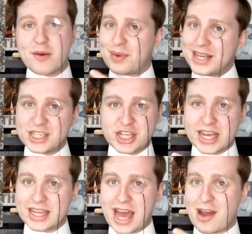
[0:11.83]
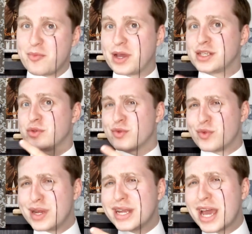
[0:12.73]
please check that out because it will
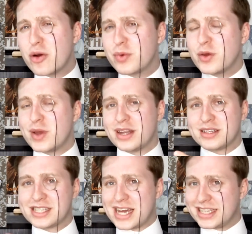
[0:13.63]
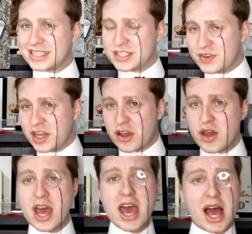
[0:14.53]
really help you in understanding this
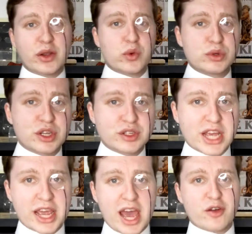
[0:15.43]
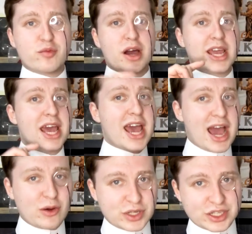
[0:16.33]
video and also check out my
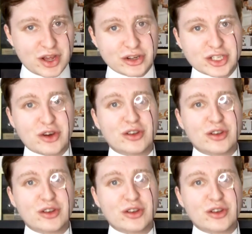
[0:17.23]
how to starch